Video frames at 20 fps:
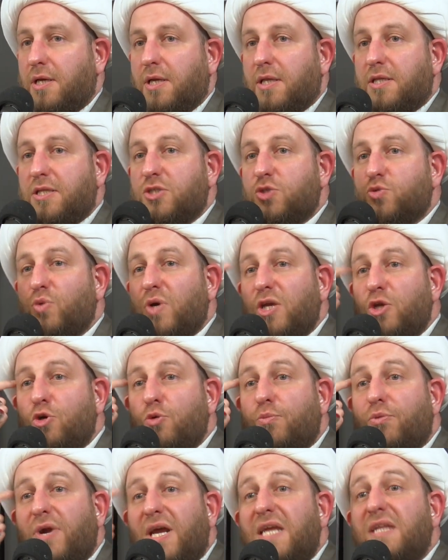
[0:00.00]
This way your
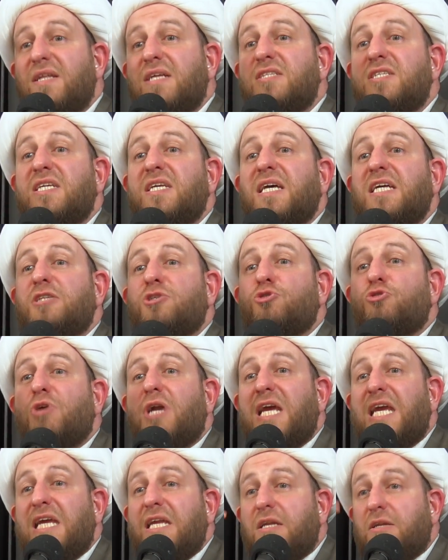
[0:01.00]
brain doesn't get
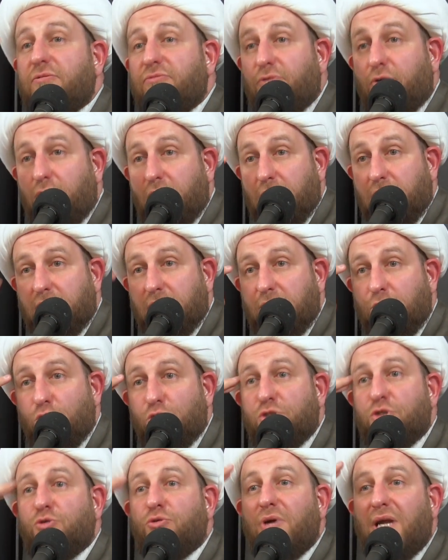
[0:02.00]
trained for it. You're
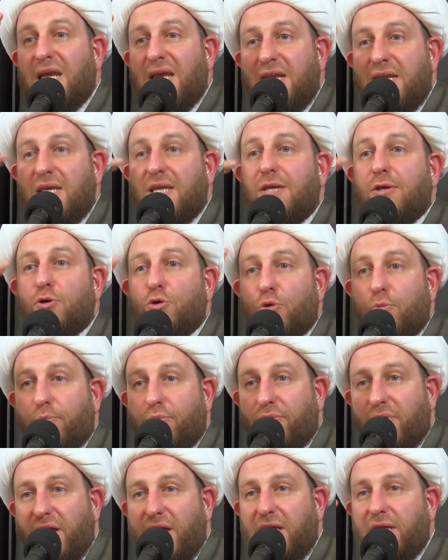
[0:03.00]
training your
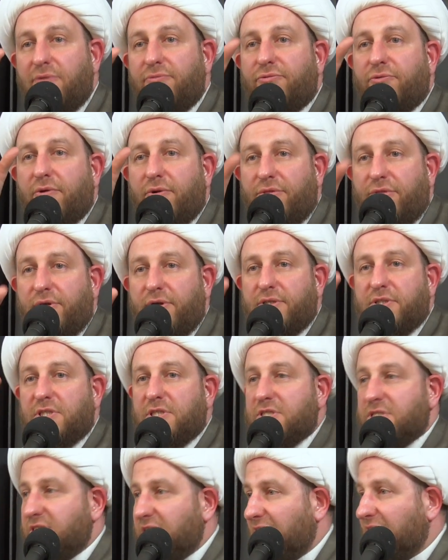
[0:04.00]
brain for
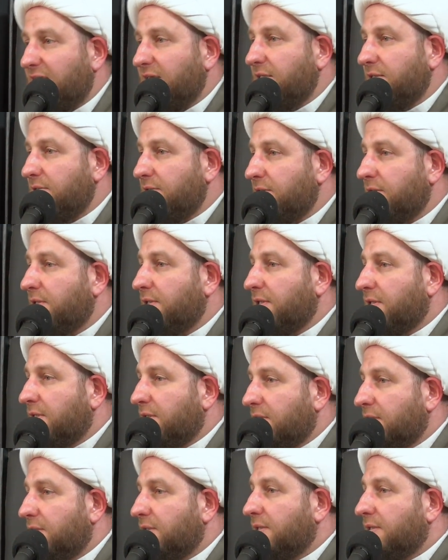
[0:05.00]
30-second
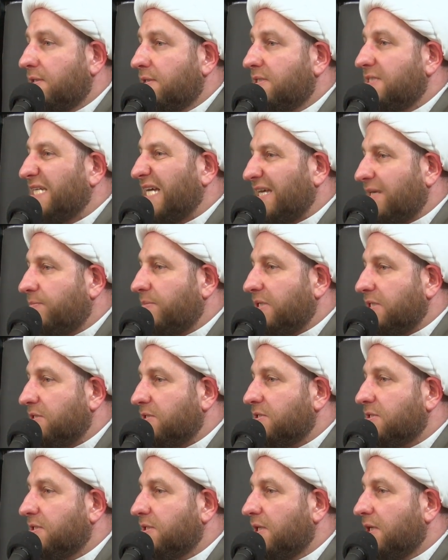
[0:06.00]

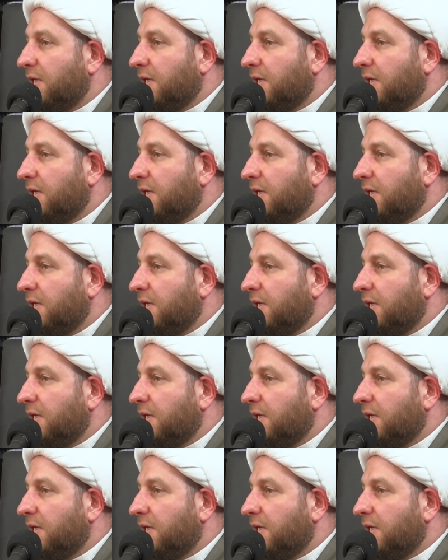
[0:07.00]
segments.